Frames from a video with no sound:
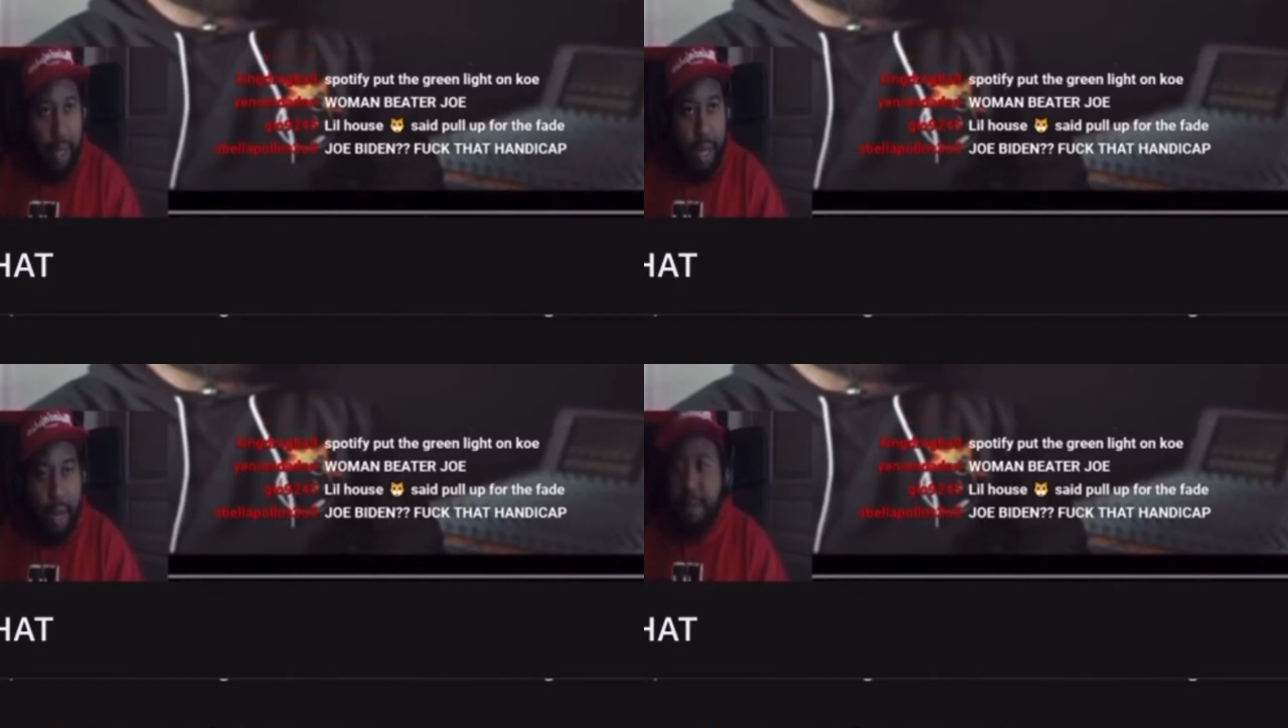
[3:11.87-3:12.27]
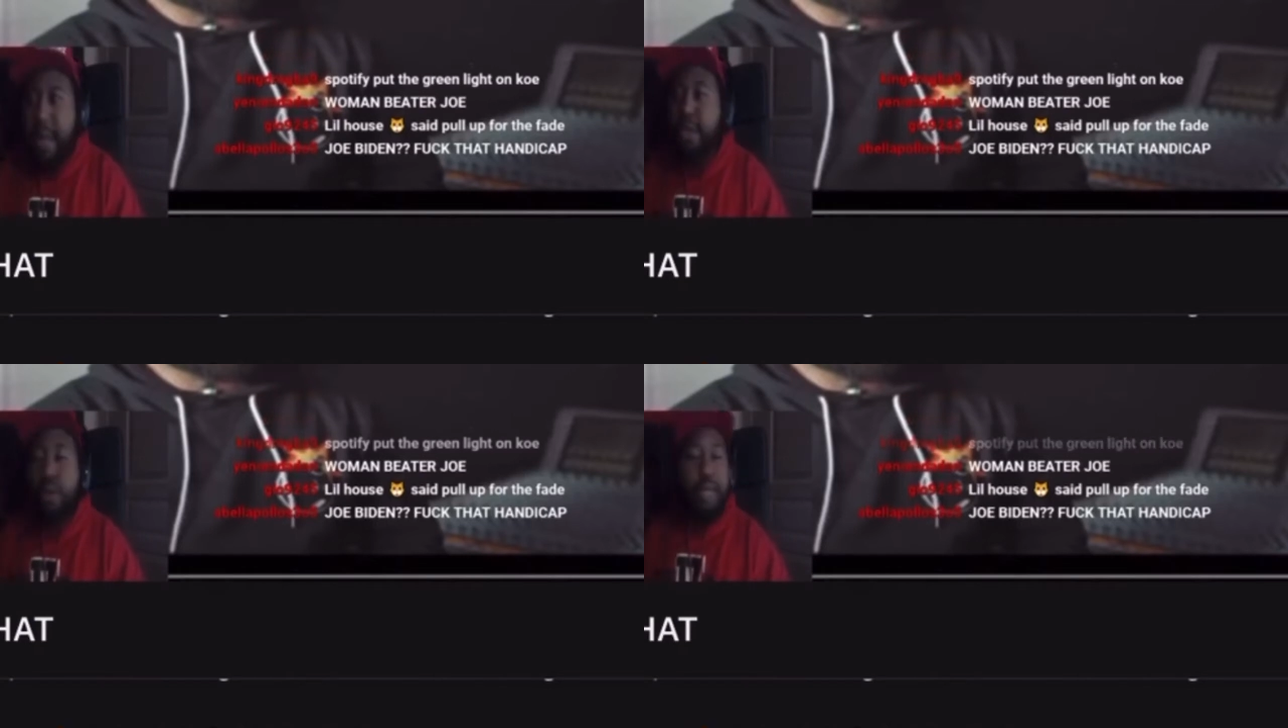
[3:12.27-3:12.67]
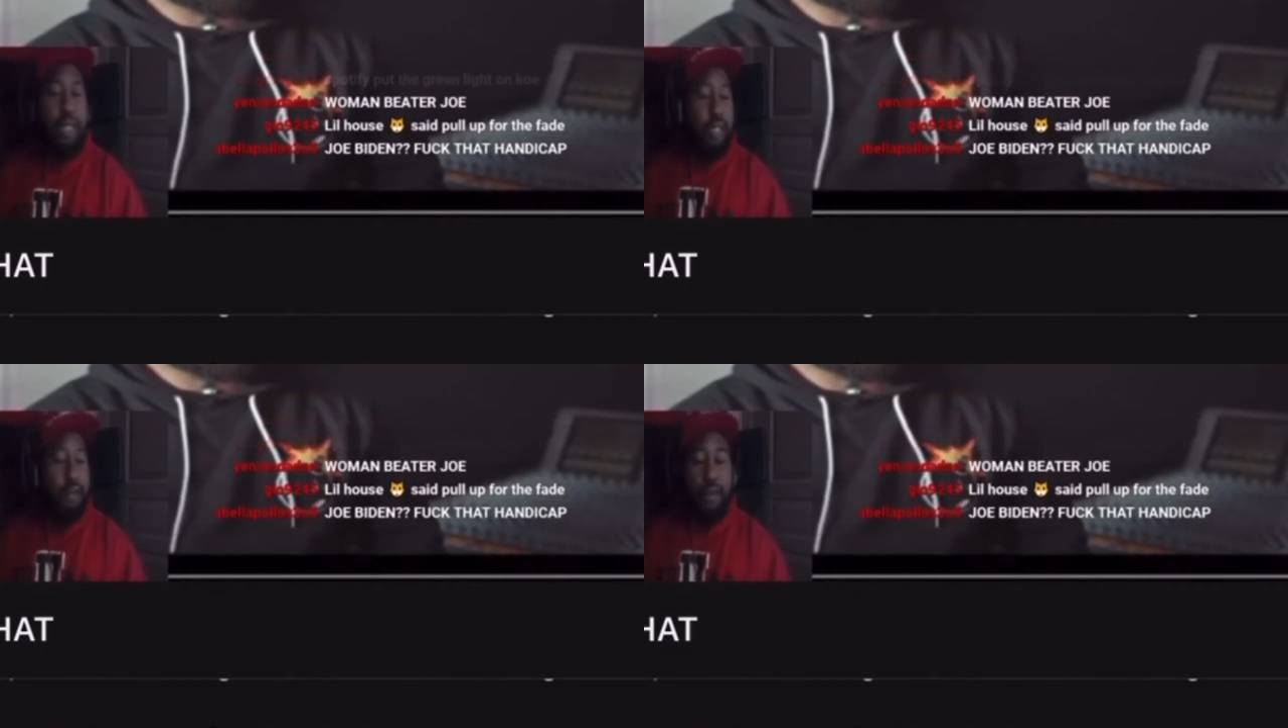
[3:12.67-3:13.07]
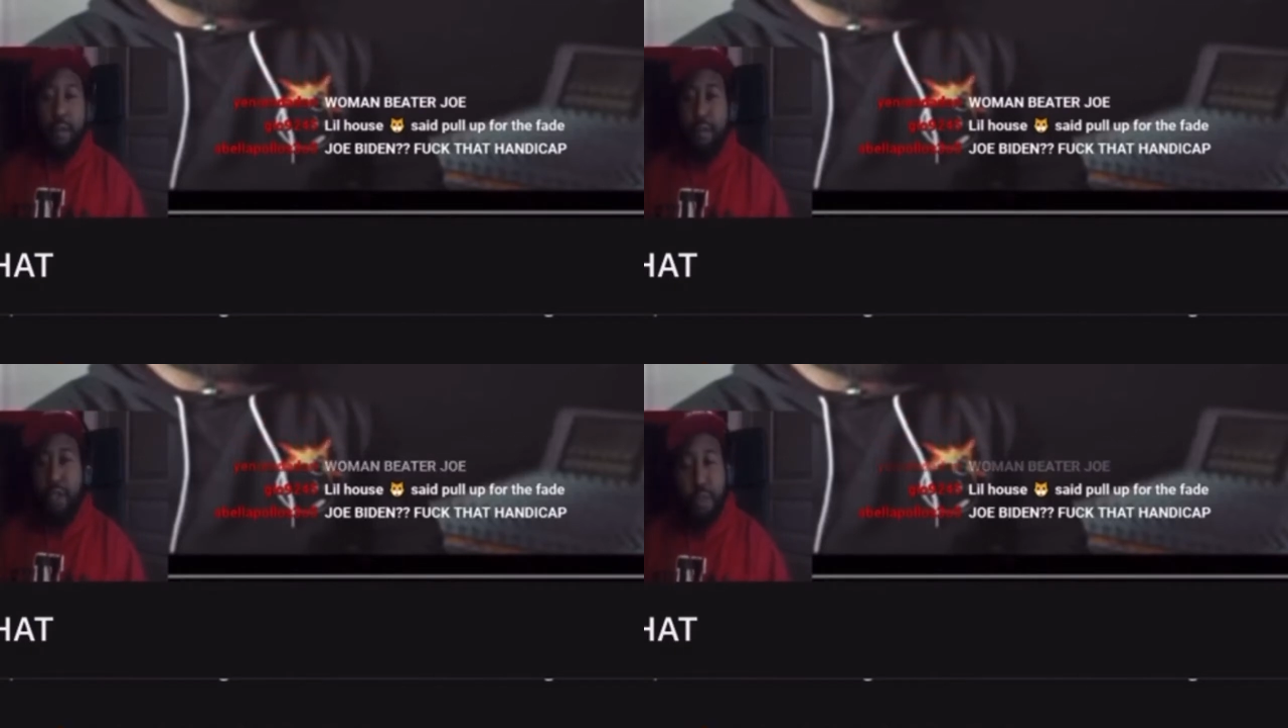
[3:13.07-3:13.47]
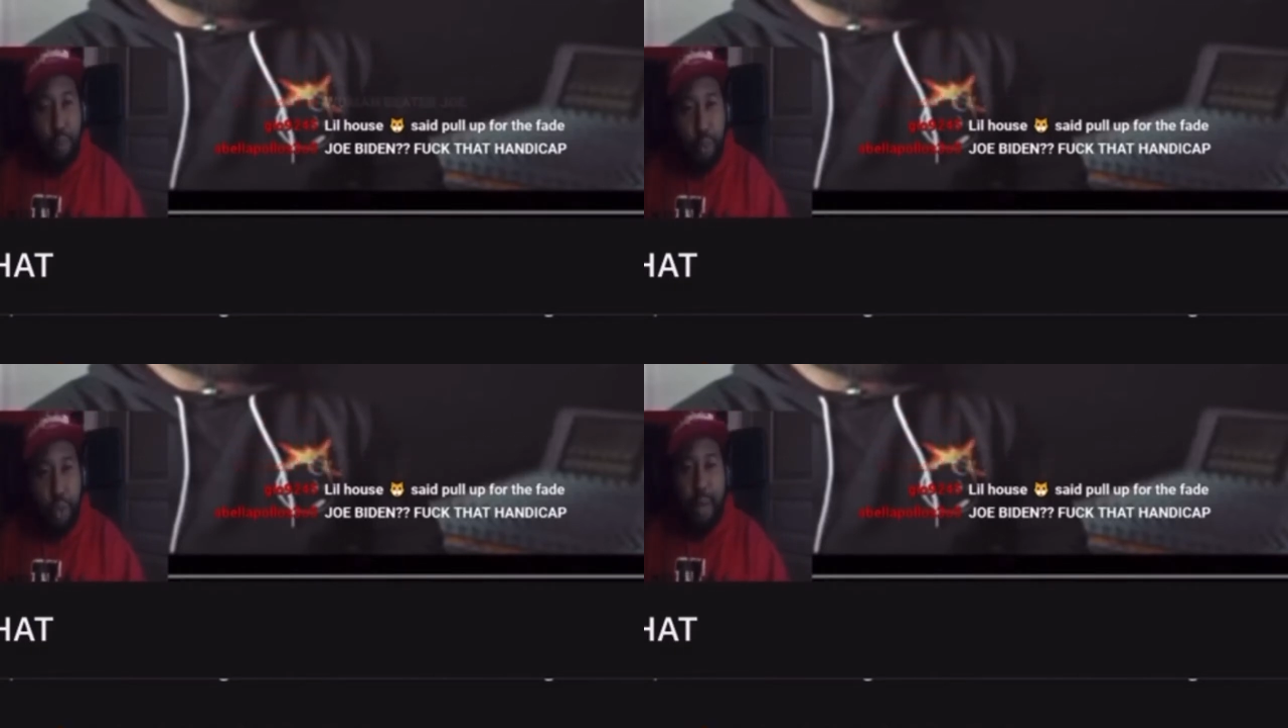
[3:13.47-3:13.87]
I'm not doing it just for
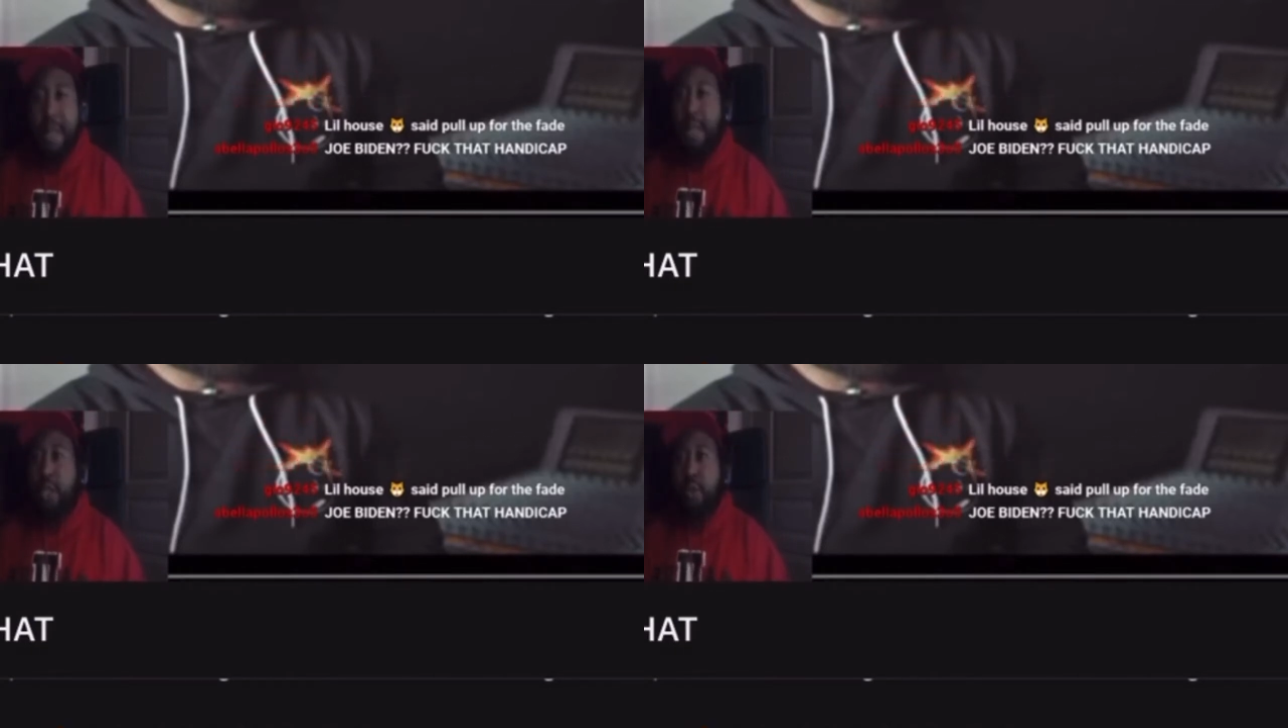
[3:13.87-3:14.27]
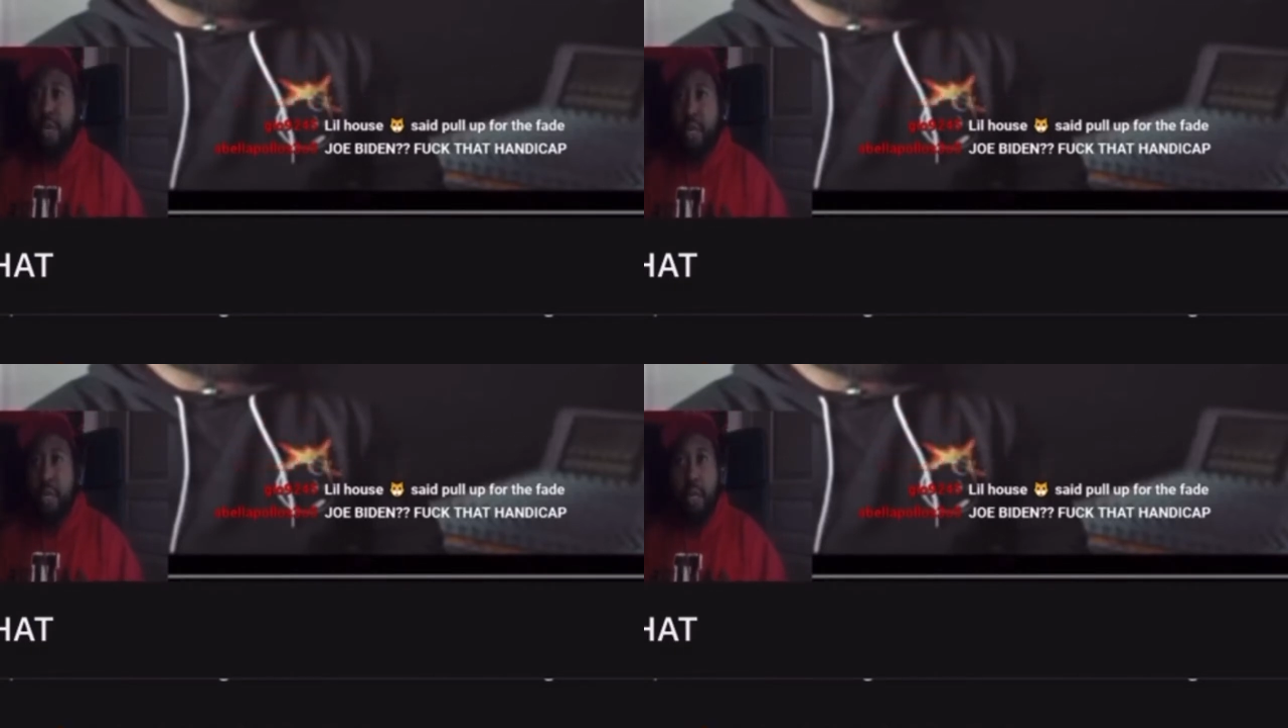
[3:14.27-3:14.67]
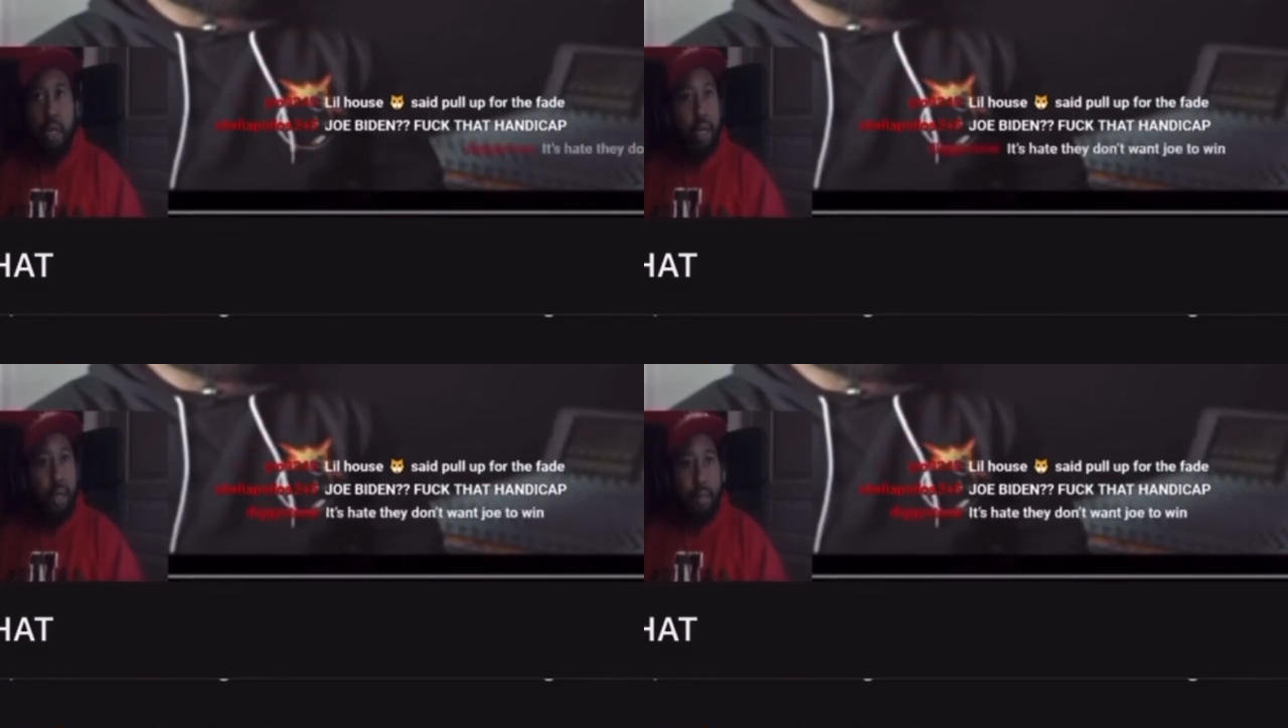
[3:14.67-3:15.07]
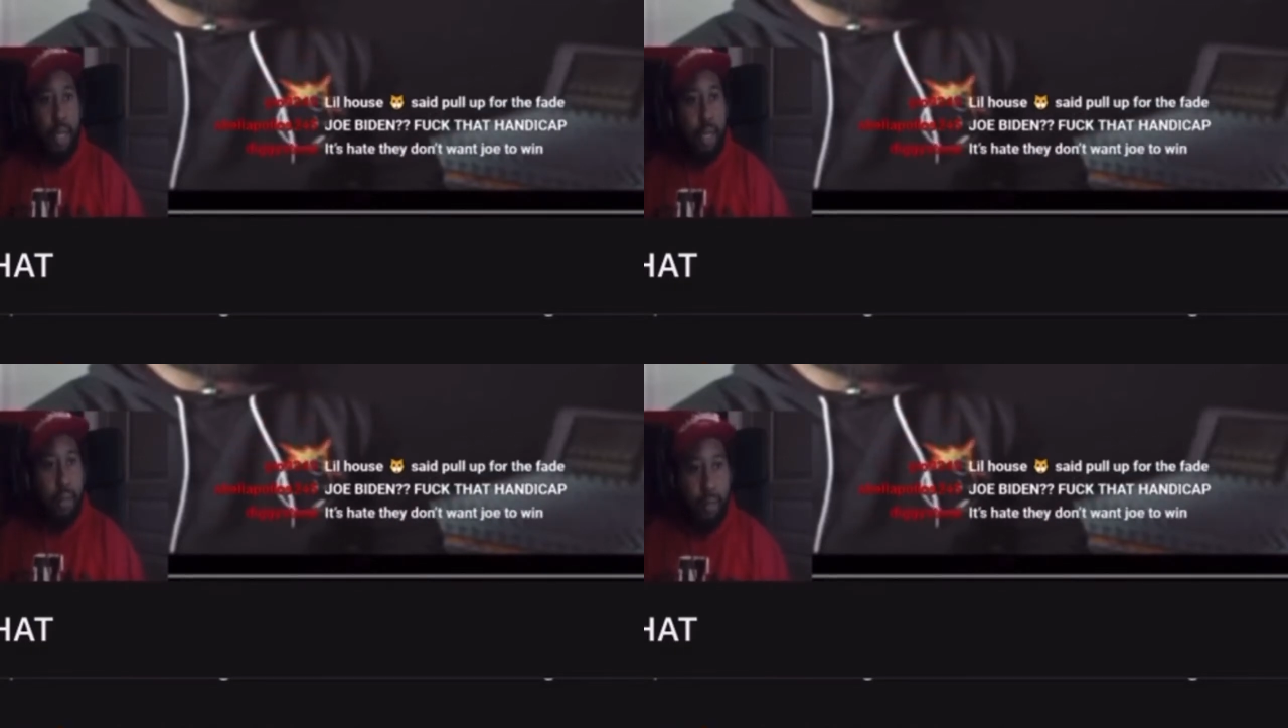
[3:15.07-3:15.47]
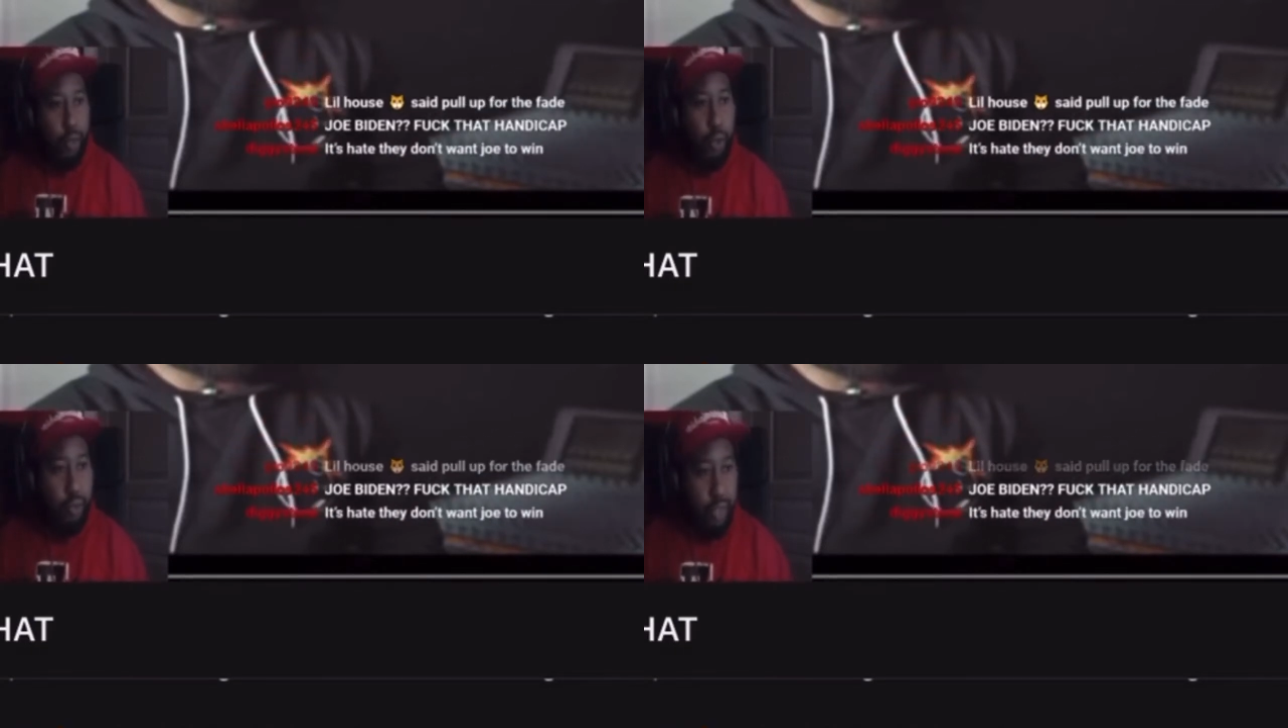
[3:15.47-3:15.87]
sport. I'm not doing it for
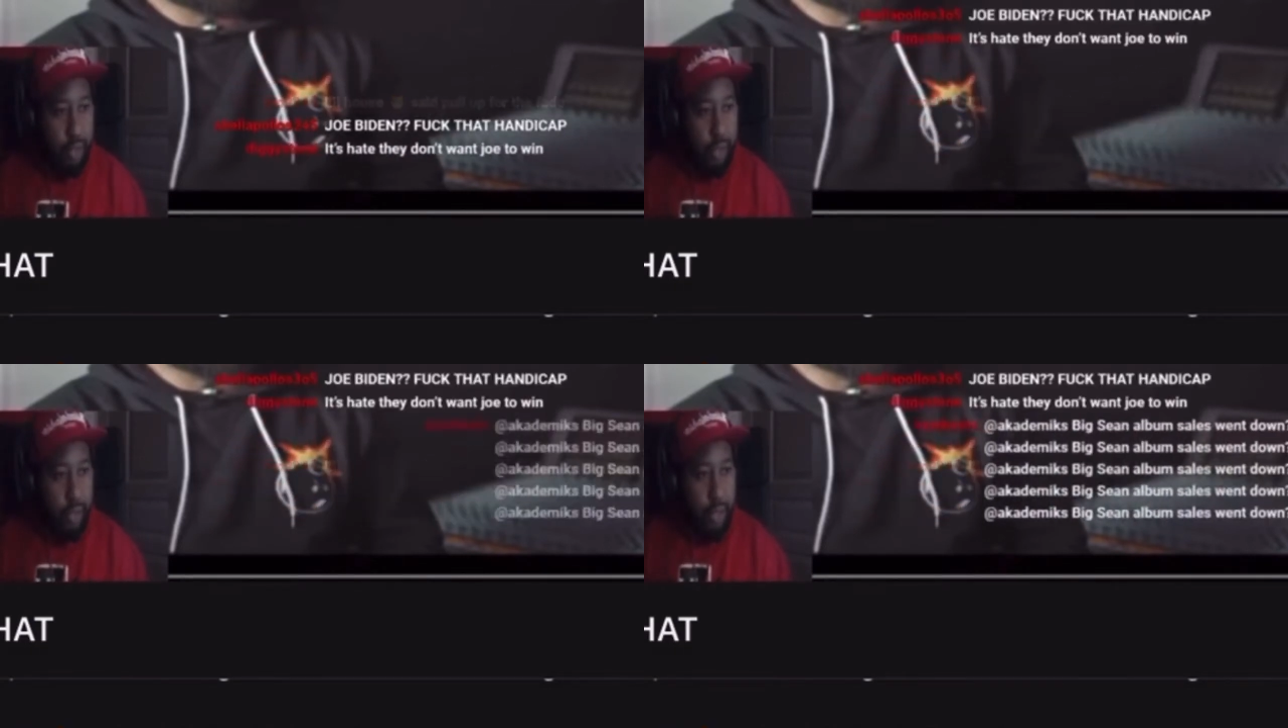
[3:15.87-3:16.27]
no reason.